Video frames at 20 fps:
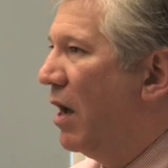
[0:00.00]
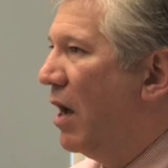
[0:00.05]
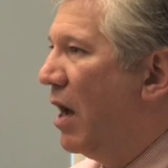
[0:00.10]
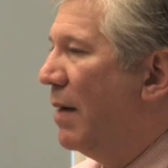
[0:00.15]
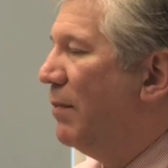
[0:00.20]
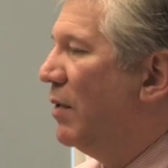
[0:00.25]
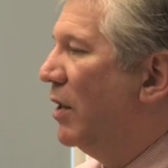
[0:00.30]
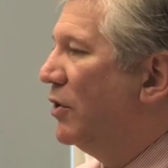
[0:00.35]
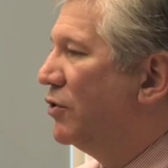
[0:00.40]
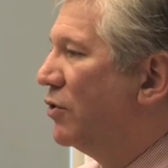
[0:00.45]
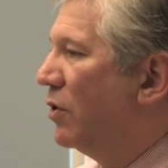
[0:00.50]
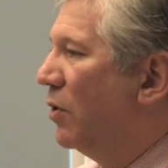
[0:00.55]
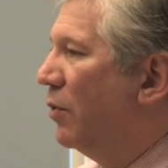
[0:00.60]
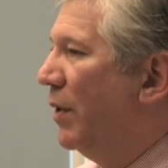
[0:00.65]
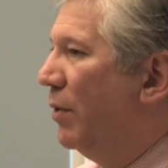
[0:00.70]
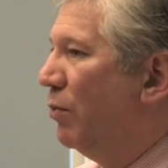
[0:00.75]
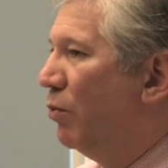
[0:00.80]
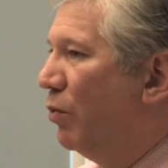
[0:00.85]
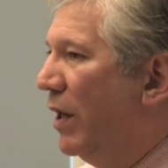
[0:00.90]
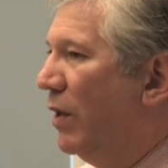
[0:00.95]
I'm not sure
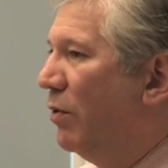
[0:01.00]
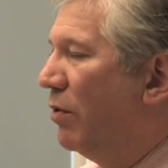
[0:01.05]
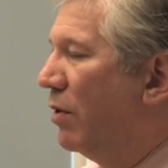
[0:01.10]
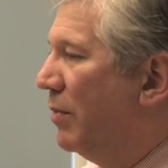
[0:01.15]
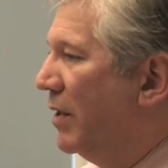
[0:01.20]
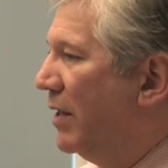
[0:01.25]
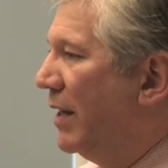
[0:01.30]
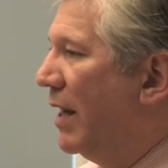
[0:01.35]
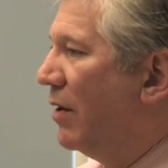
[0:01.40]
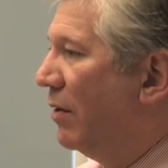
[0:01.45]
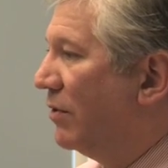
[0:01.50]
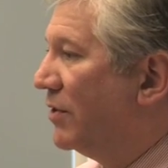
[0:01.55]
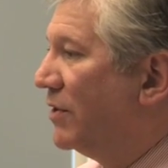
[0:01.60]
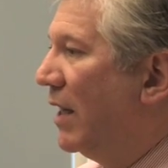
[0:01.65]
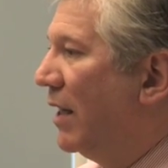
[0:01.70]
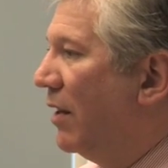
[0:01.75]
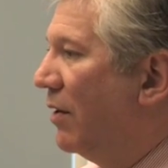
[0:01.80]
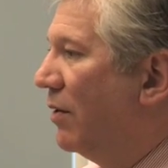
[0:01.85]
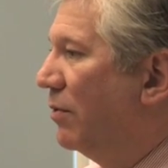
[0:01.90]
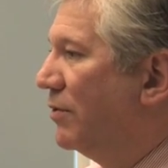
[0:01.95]
we really would have been down
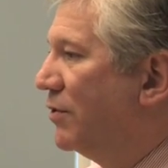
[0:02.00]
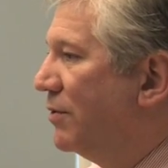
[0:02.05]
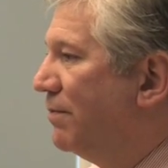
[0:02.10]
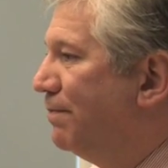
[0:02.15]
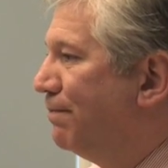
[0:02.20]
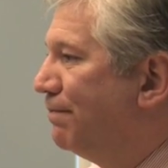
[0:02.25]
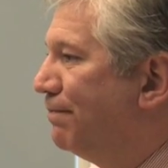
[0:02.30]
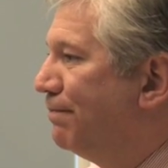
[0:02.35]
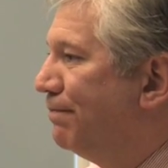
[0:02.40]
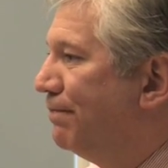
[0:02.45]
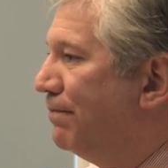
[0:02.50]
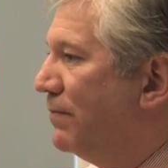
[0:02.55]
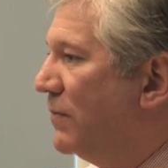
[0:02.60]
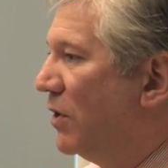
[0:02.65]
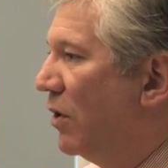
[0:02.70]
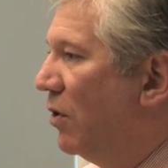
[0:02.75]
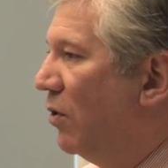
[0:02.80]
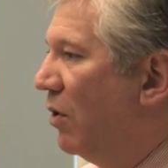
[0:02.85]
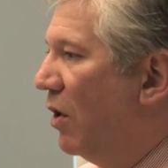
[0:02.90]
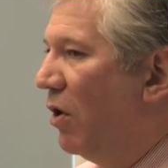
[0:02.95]
outside of those.
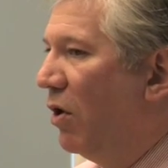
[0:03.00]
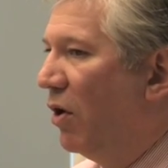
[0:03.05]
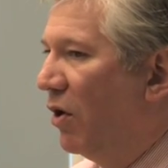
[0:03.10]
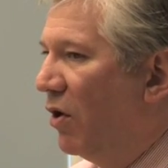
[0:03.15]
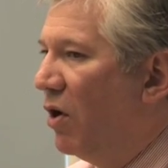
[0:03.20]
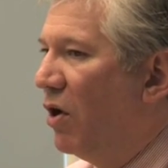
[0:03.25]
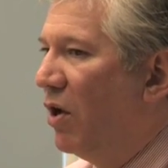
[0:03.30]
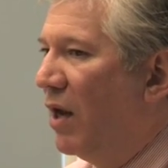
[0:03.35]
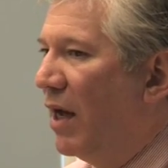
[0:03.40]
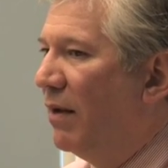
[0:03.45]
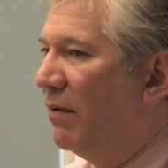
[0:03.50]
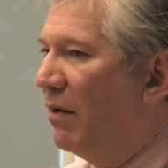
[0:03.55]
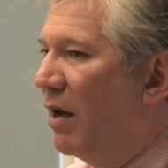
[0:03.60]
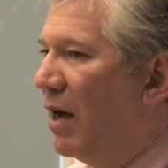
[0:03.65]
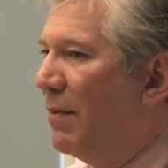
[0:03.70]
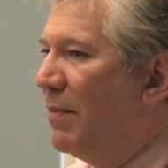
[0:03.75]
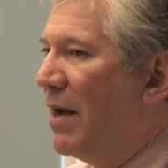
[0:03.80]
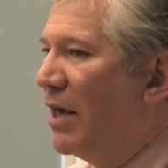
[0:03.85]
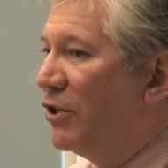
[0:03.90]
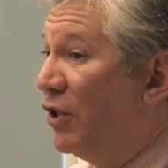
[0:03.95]
So all in all,
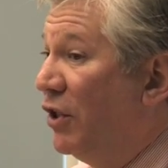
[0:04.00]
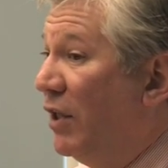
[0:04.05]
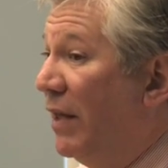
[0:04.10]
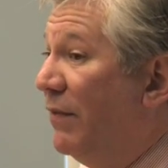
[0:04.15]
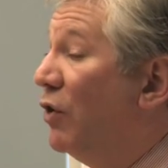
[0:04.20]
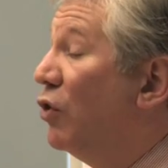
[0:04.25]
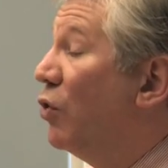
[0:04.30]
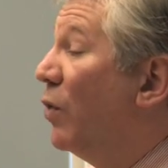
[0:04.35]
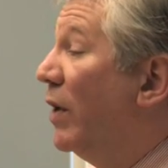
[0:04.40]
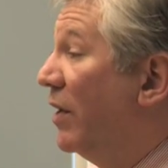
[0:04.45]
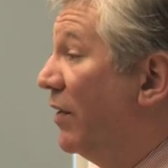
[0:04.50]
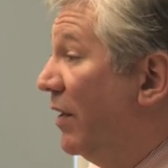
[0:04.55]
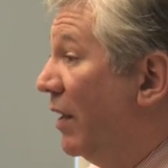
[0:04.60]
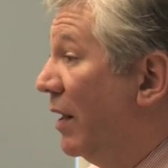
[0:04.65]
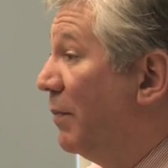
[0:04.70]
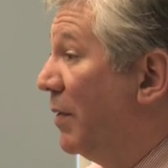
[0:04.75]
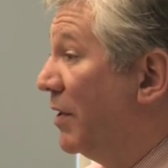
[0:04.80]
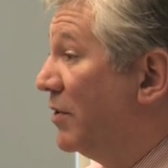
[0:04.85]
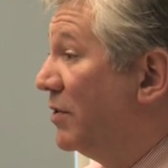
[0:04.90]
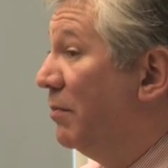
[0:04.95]
I'm actually even going to the
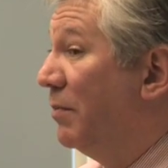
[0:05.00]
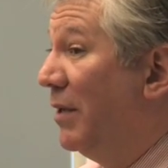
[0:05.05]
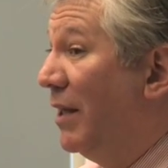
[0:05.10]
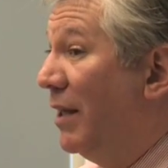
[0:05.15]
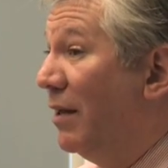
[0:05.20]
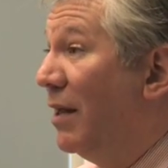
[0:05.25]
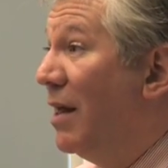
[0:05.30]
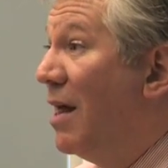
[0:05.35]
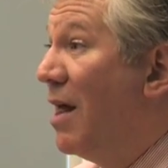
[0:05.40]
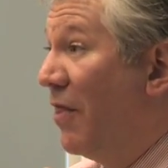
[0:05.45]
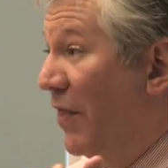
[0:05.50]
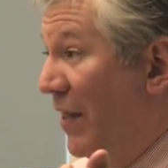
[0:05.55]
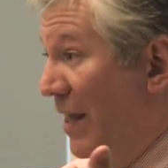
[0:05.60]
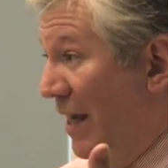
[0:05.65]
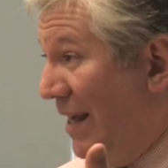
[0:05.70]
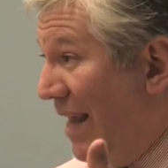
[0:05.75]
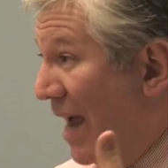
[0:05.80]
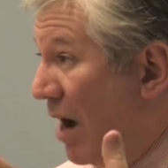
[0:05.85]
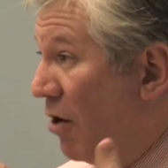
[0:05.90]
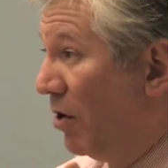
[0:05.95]
Olympics and being the
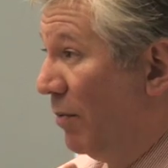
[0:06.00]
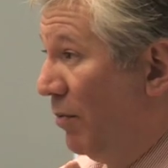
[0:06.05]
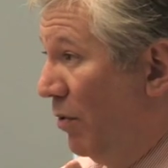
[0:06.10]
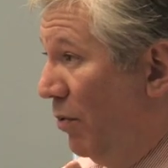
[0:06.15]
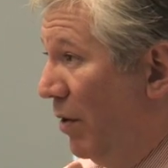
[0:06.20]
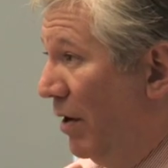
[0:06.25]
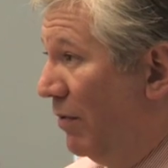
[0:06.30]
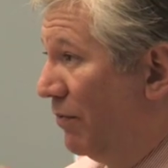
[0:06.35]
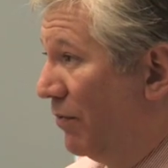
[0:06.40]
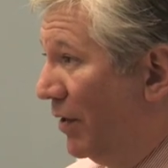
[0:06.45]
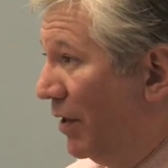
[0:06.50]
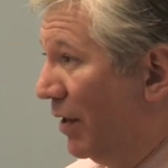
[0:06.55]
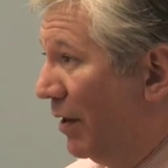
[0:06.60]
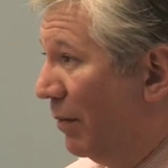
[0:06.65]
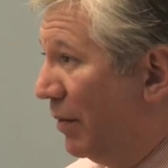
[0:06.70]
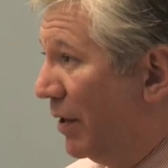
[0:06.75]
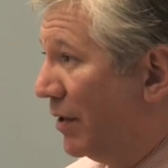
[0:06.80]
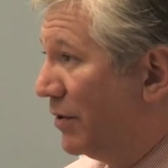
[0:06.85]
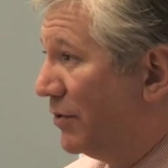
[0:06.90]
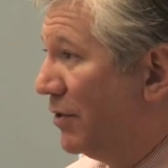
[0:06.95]
accountable one for the
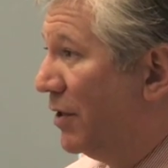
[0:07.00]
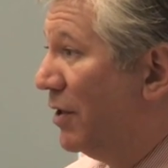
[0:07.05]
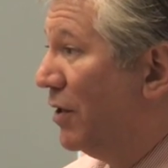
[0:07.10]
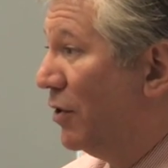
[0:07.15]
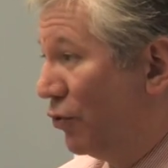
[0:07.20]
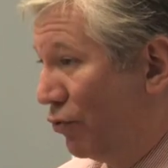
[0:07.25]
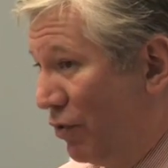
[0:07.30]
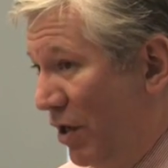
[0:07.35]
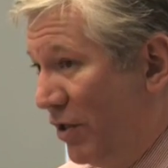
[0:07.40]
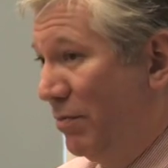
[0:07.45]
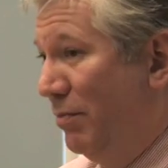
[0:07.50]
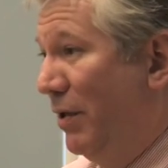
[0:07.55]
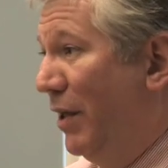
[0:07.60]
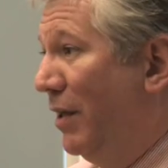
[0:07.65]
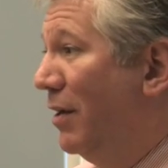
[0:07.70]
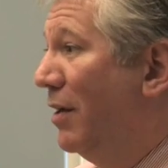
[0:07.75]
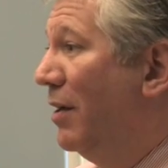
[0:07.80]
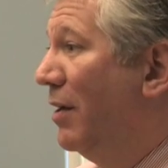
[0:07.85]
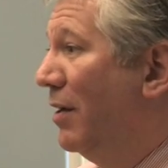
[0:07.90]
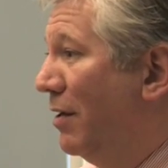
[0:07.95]
Olympics. Trust me,
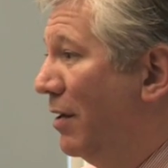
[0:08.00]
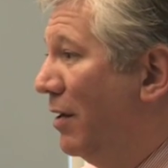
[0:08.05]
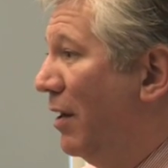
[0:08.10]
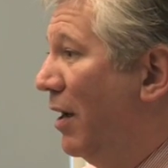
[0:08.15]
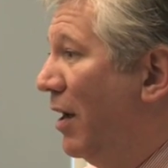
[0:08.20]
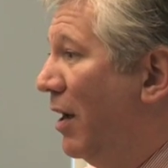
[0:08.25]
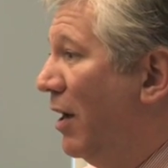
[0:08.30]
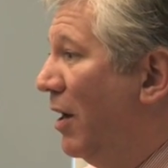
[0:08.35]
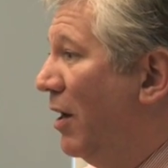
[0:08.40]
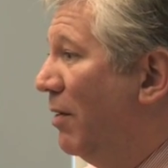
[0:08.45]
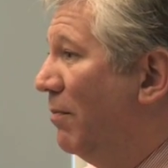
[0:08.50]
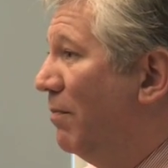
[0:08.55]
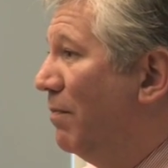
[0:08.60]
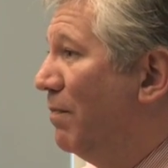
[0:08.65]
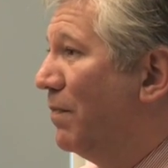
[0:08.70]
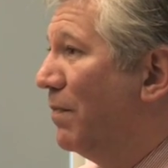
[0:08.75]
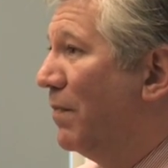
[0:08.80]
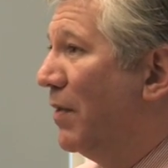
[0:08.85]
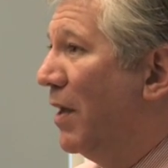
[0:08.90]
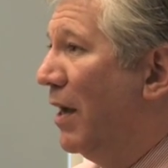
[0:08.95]

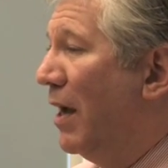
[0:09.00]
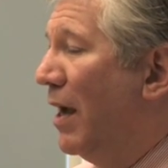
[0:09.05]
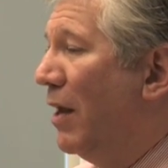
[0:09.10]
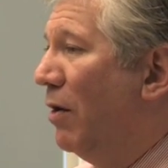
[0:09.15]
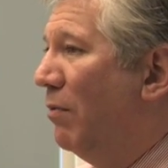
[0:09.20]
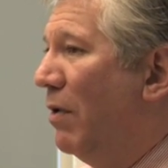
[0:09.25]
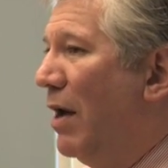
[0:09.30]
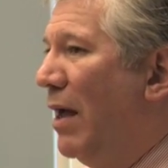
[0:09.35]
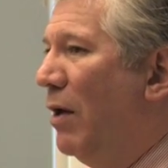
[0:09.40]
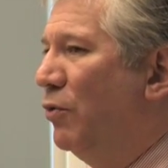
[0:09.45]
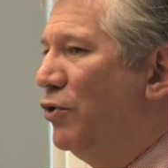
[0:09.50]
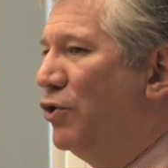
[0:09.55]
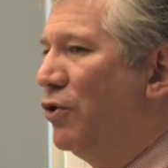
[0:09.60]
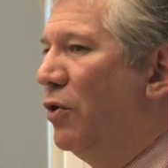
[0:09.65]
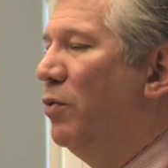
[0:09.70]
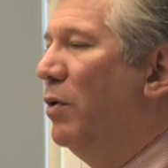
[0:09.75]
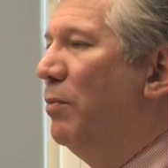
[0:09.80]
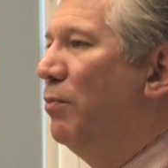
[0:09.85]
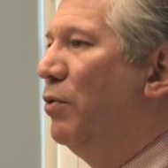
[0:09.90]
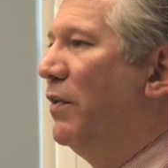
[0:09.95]
I
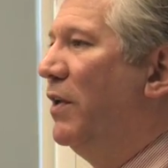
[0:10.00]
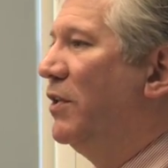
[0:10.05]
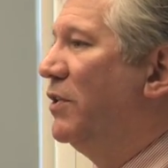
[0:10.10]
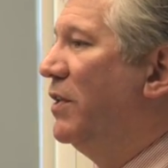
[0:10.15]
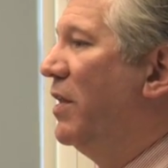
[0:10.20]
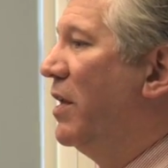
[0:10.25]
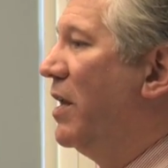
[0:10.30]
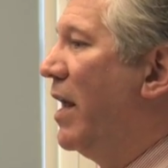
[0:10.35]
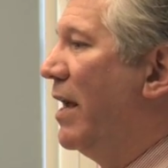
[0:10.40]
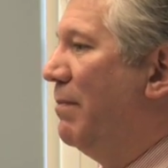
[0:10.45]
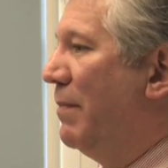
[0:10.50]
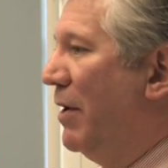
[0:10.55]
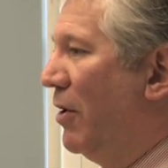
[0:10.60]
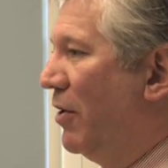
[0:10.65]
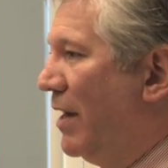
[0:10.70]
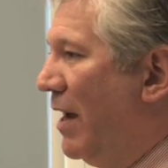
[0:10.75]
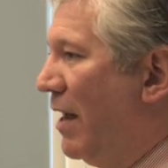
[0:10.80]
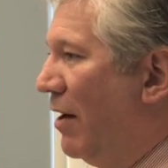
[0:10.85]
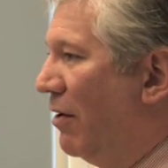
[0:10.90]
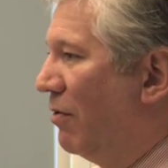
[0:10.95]
sure wouldn't put this in the nightmare
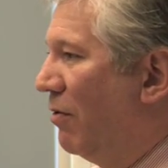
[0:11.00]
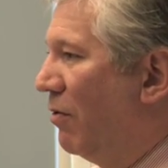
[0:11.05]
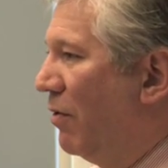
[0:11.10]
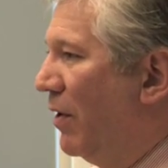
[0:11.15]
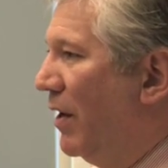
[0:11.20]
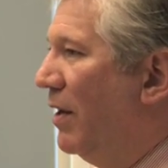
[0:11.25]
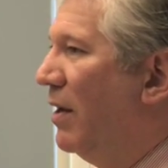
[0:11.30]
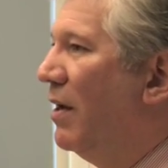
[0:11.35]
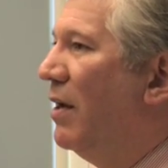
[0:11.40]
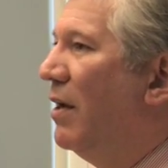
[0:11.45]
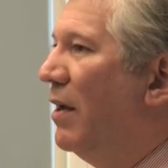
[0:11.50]
category.